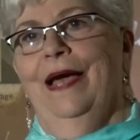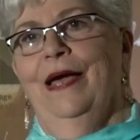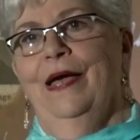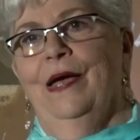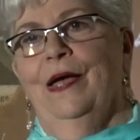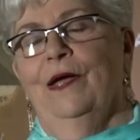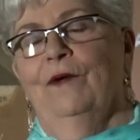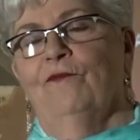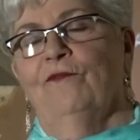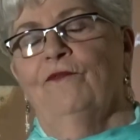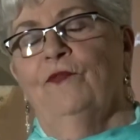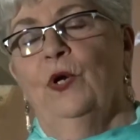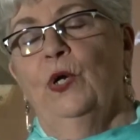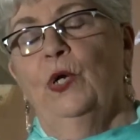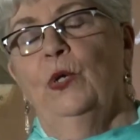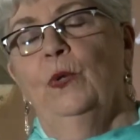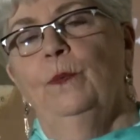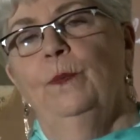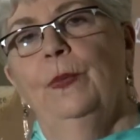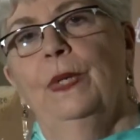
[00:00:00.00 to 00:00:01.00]
uh,
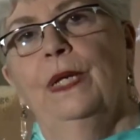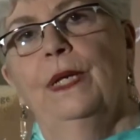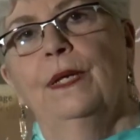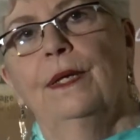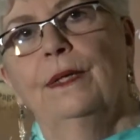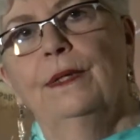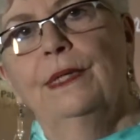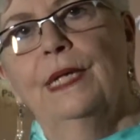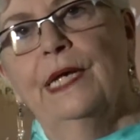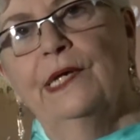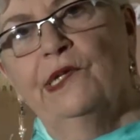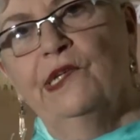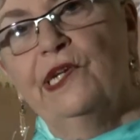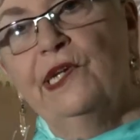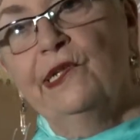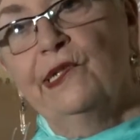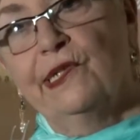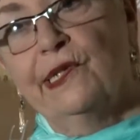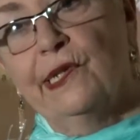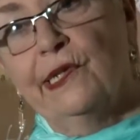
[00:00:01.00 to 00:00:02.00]
from
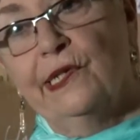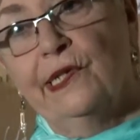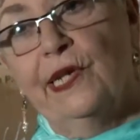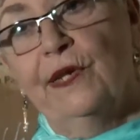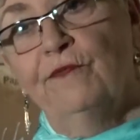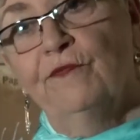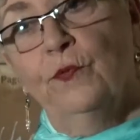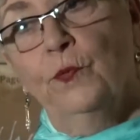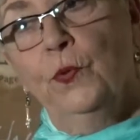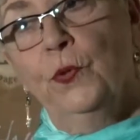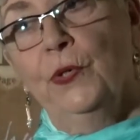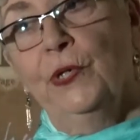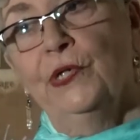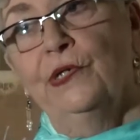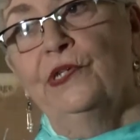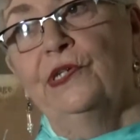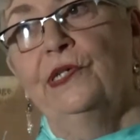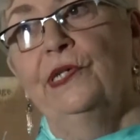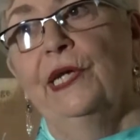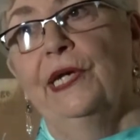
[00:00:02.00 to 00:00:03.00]
1964
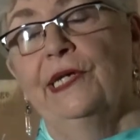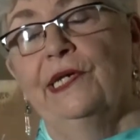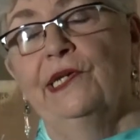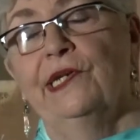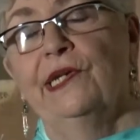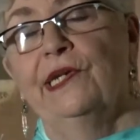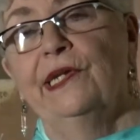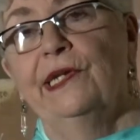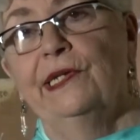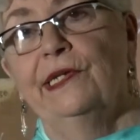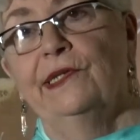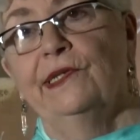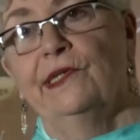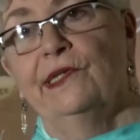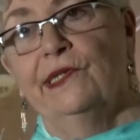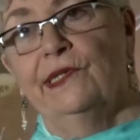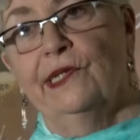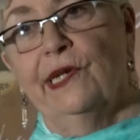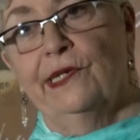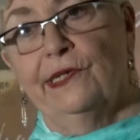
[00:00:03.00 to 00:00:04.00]
to
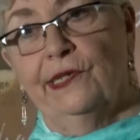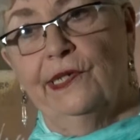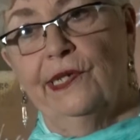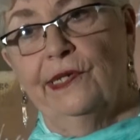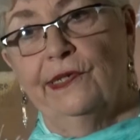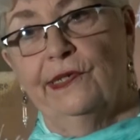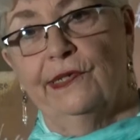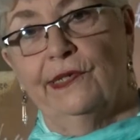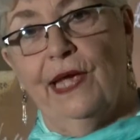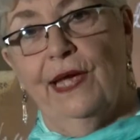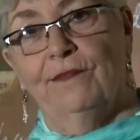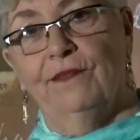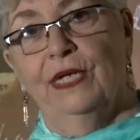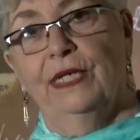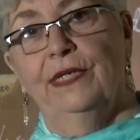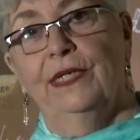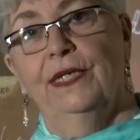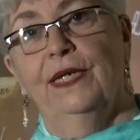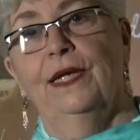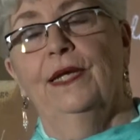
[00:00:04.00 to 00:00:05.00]

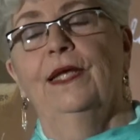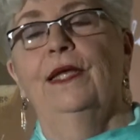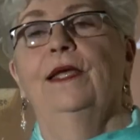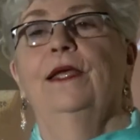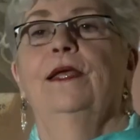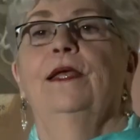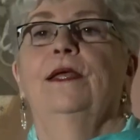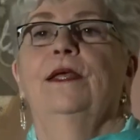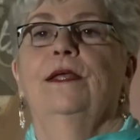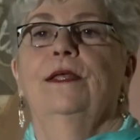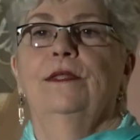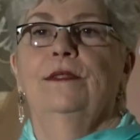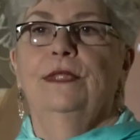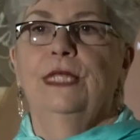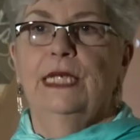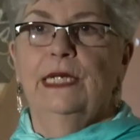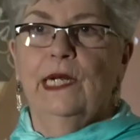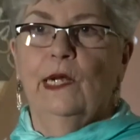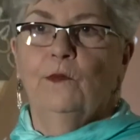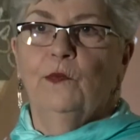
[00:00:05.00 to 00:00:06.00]
1967.
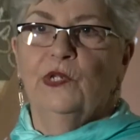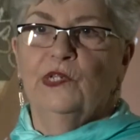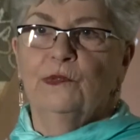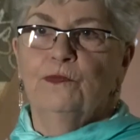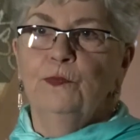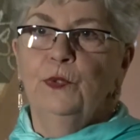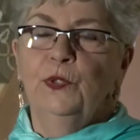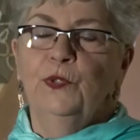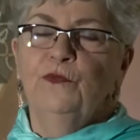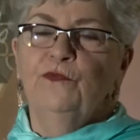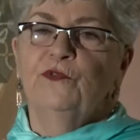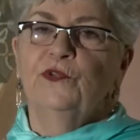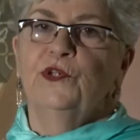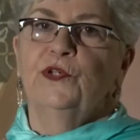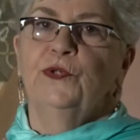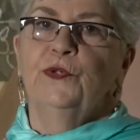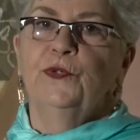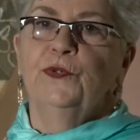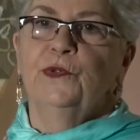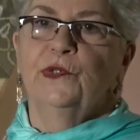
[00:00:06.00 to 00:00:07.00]
Then I was moved
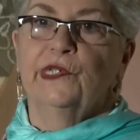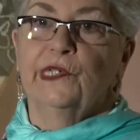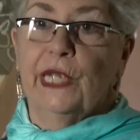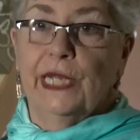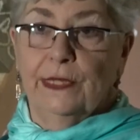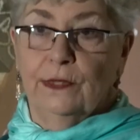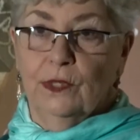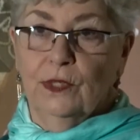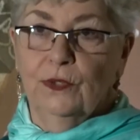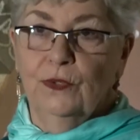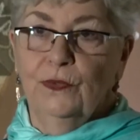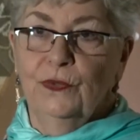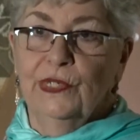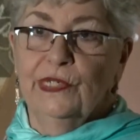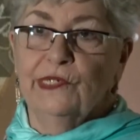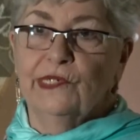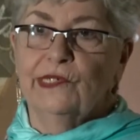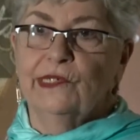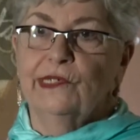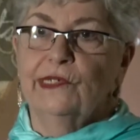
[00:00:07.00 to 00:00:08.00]
to St.
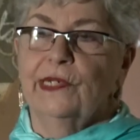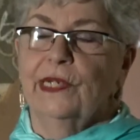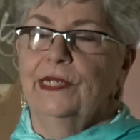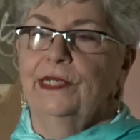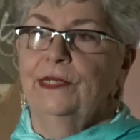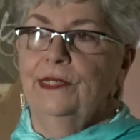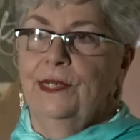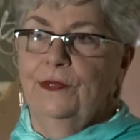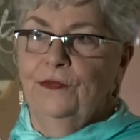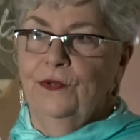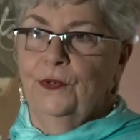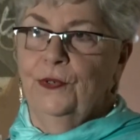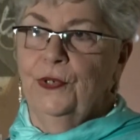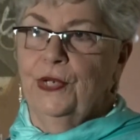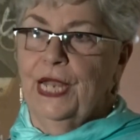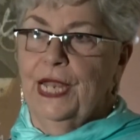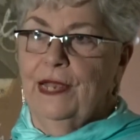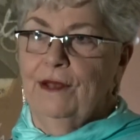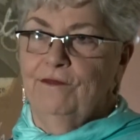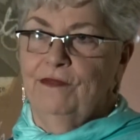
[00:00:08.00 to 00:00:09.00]
Louis, another
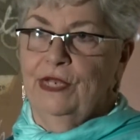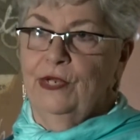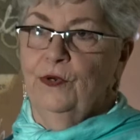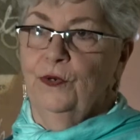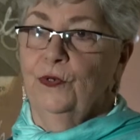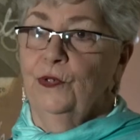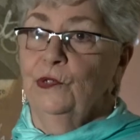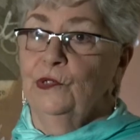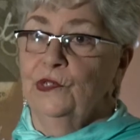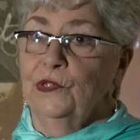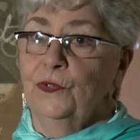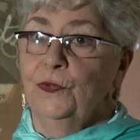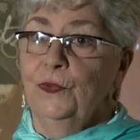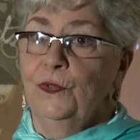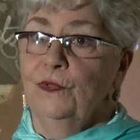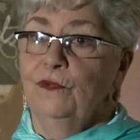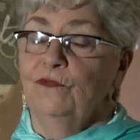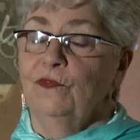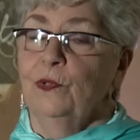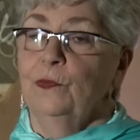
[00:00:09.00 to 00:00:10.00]
Catholic girls'
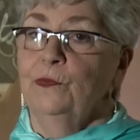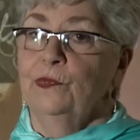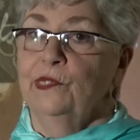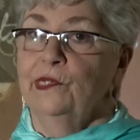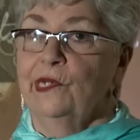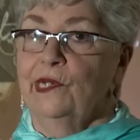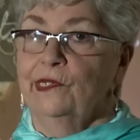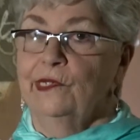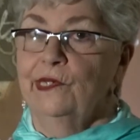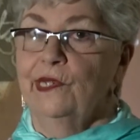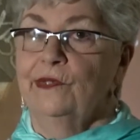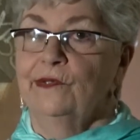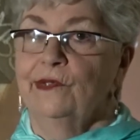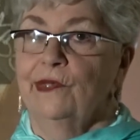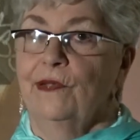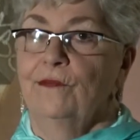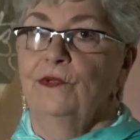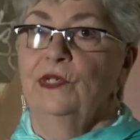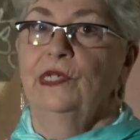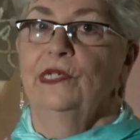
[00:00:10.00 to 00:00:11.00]
school from
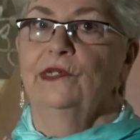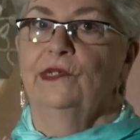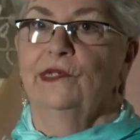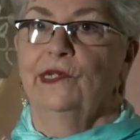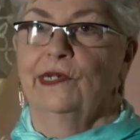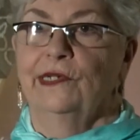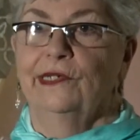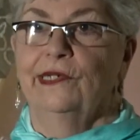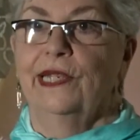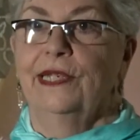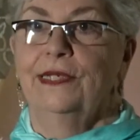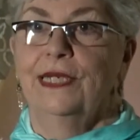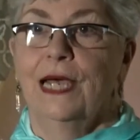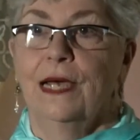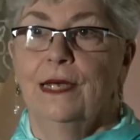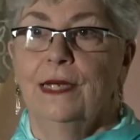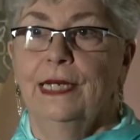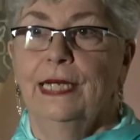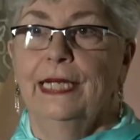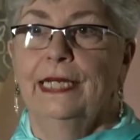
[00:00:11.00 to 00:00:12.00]
67 to
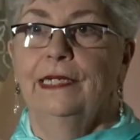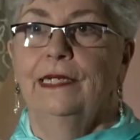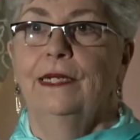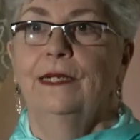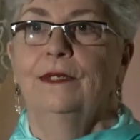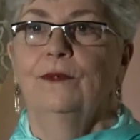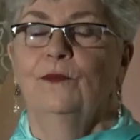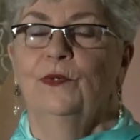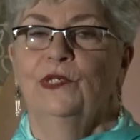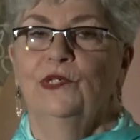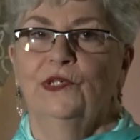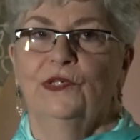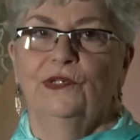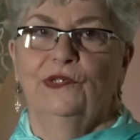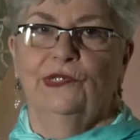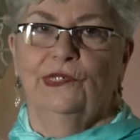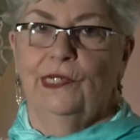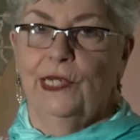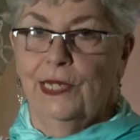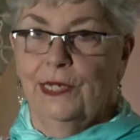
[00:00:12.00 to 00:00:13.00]
69, which
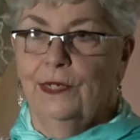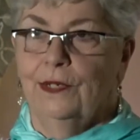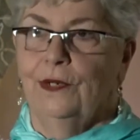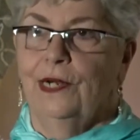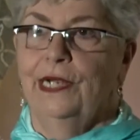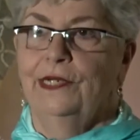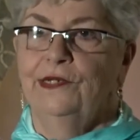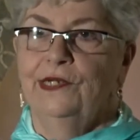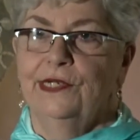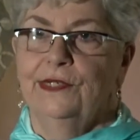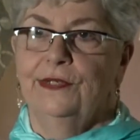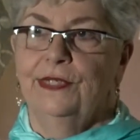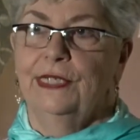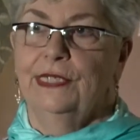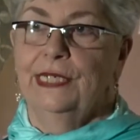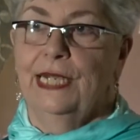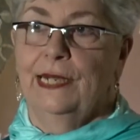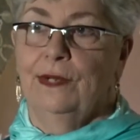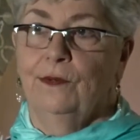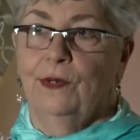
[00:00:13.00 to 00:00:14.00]
is the year I did the
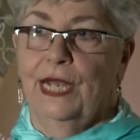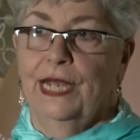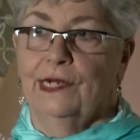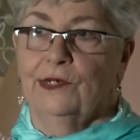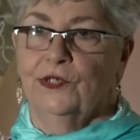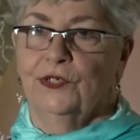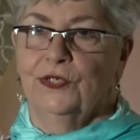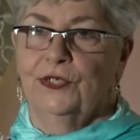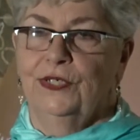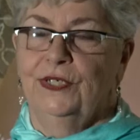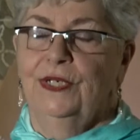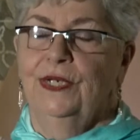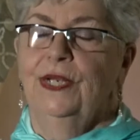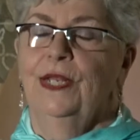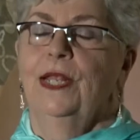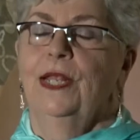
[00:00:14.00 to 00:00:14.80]
Dow Action,